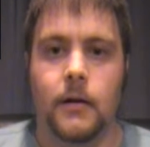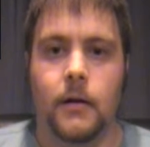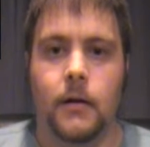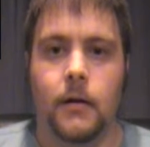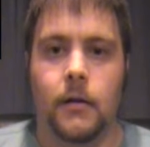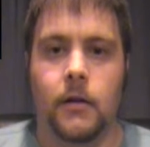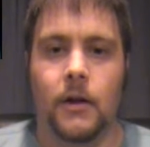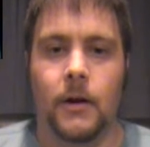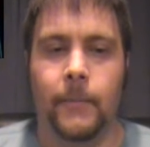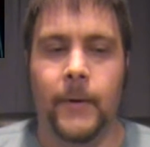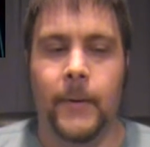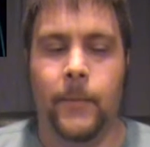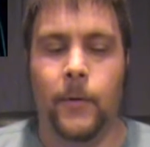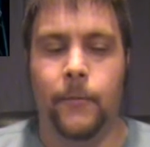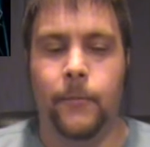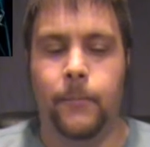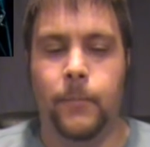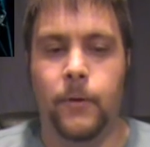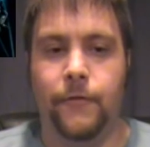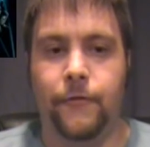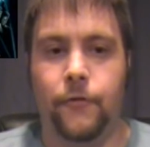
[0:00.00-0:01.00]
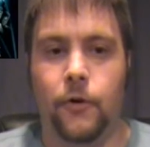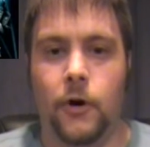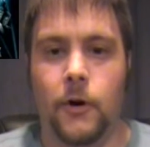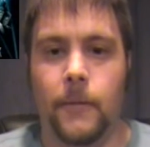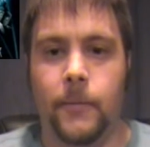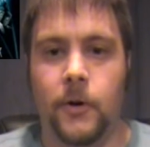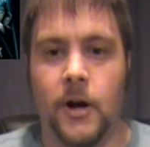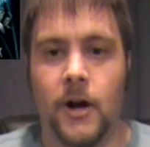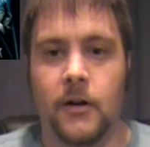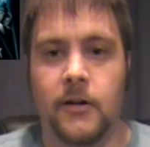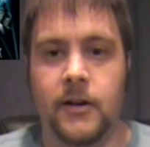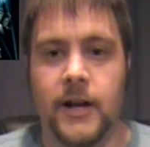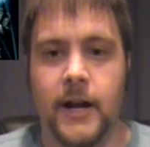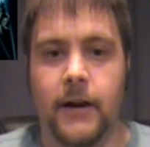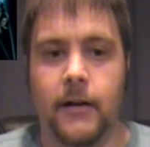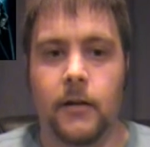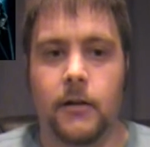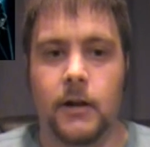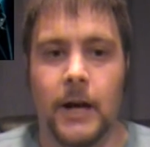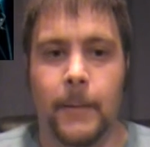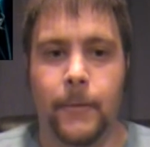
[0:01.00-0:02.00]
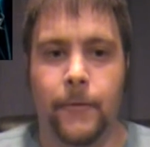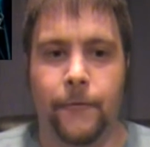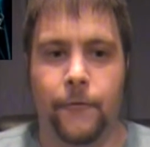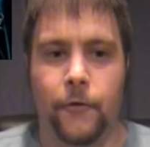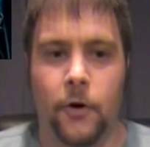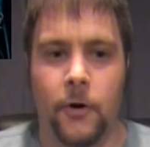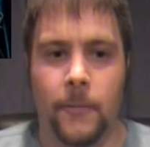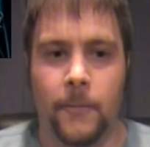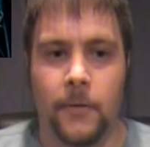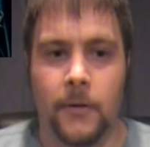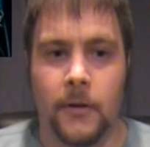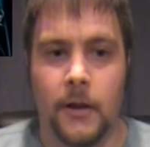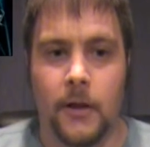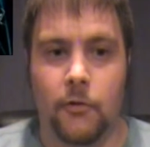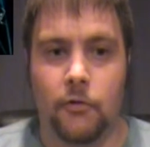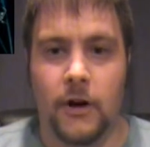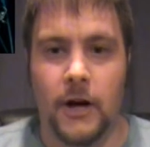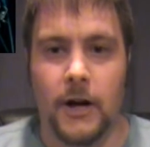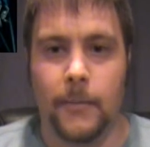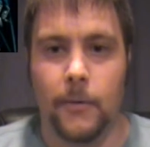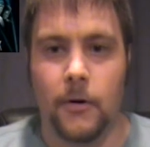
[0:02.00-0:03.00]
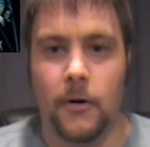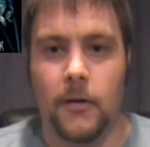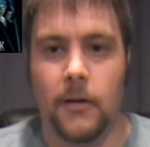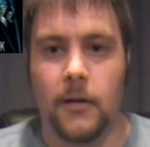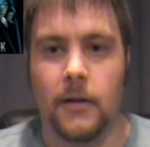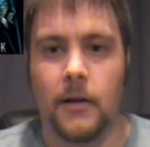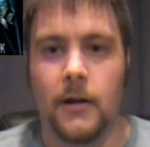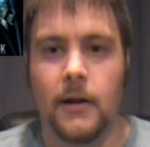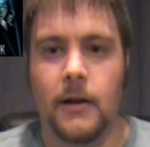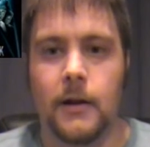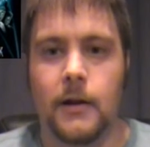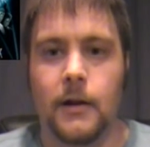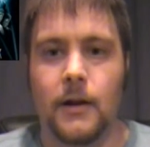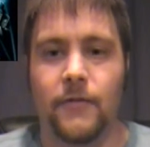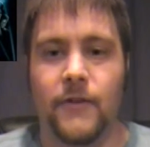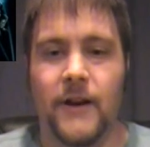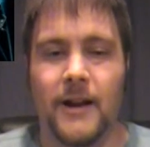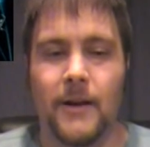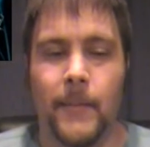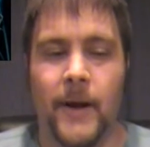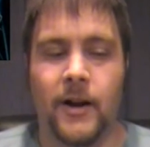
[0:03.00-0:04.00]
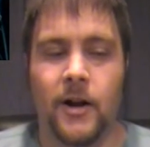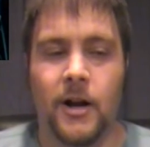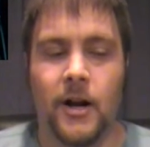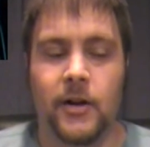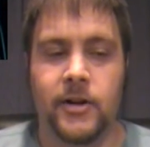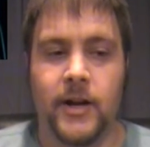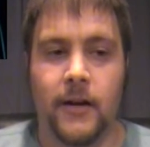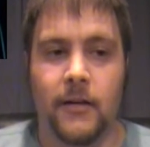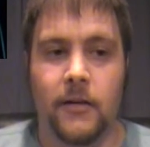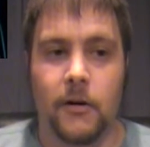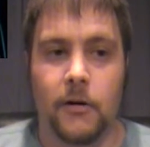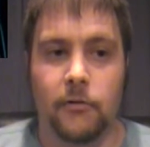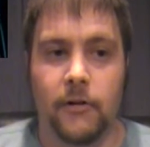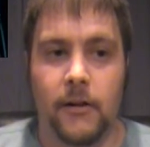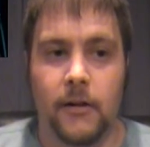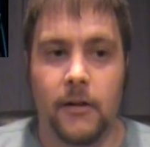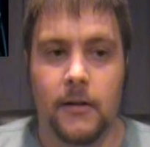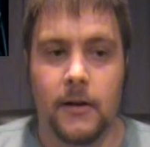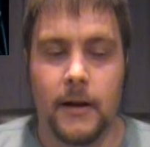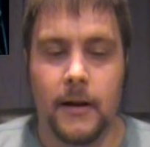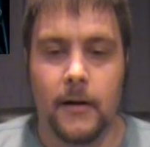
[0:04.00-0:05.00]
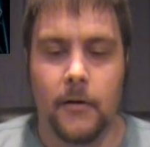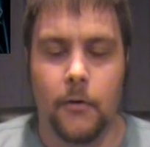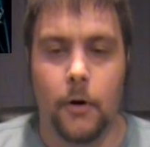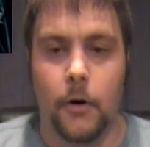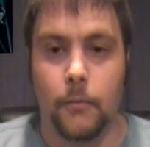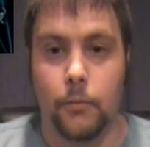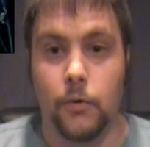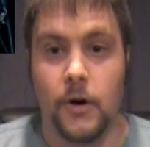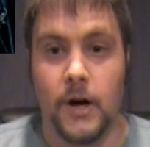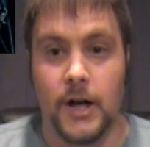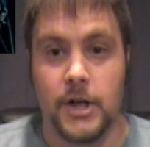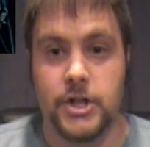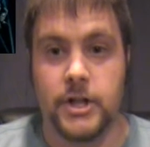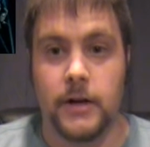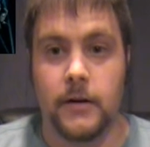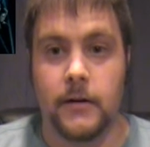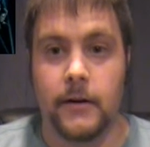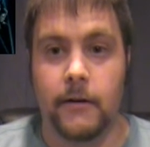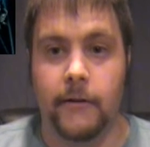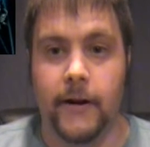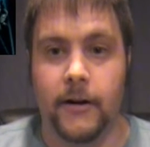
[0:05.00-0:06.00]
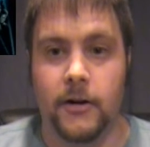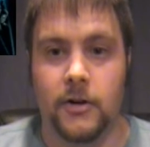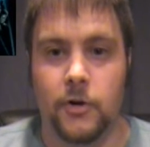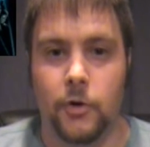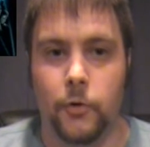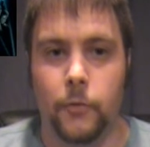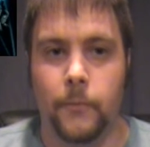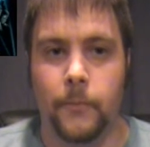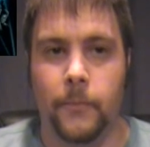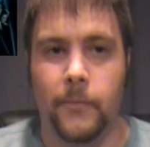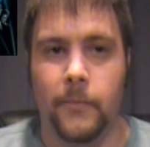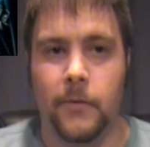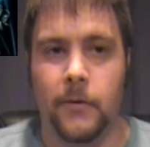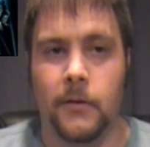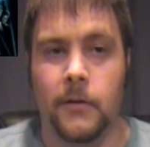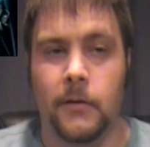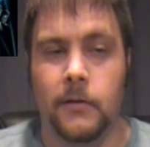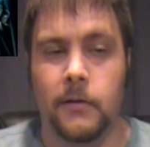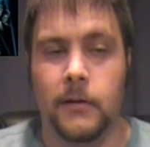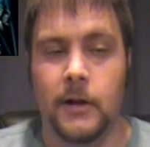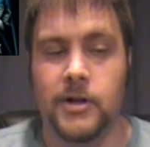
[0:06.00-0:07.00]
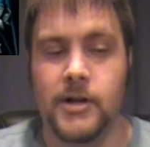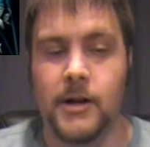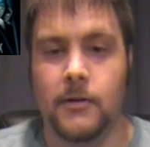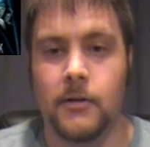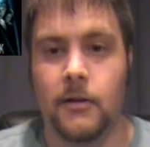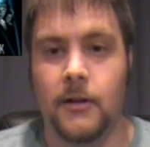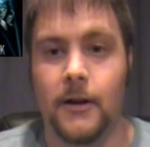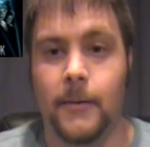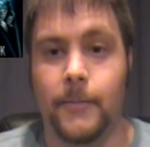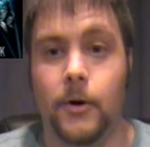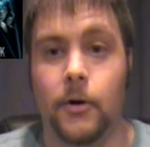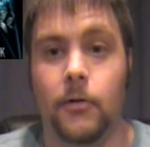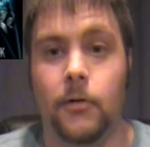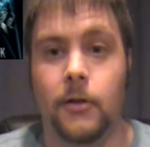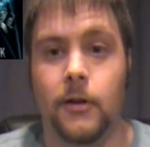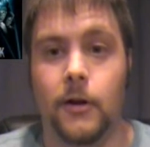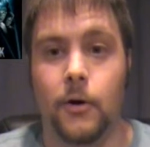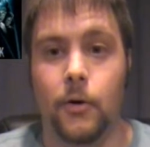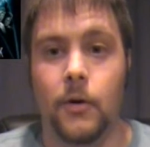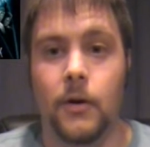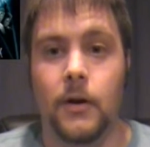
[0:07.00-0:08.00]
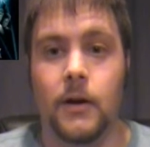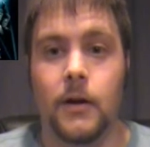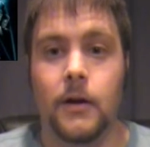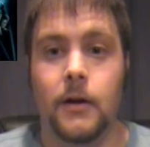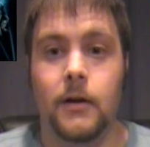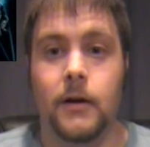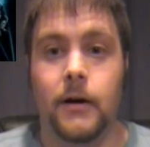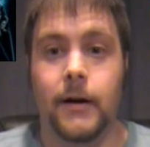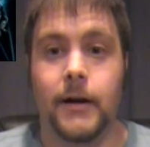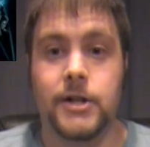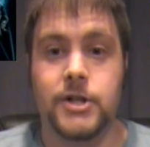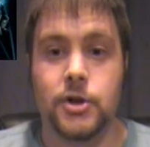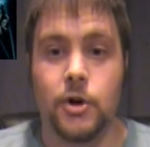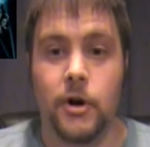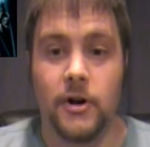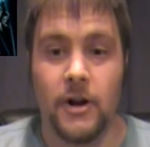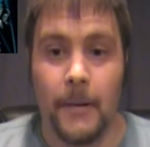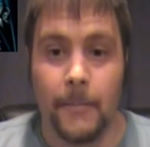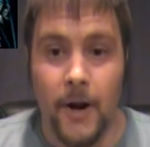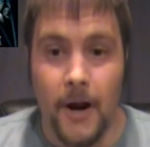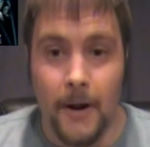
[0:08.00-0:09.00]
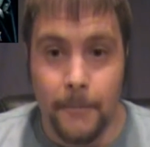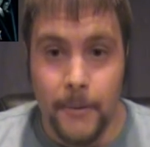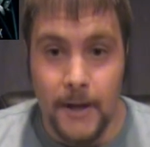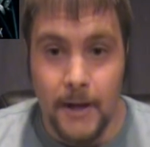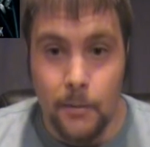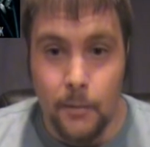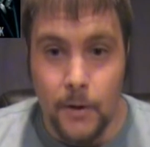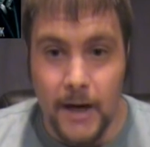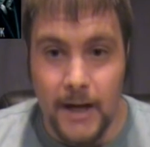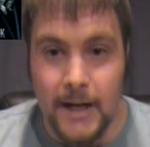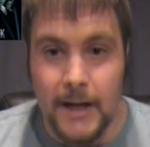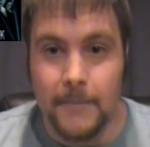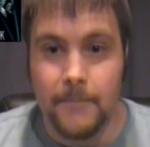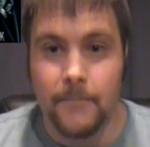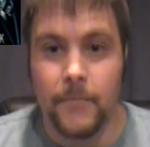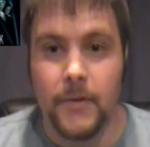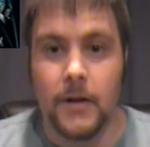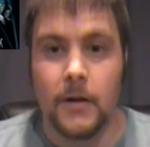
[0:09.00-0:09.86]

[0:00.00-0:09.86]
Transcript: Some people prefer contacts. I prefer subscribers. If any of my contacts are listening or watching, I like to suggest you sub also. I assure you, I'm not being whiny.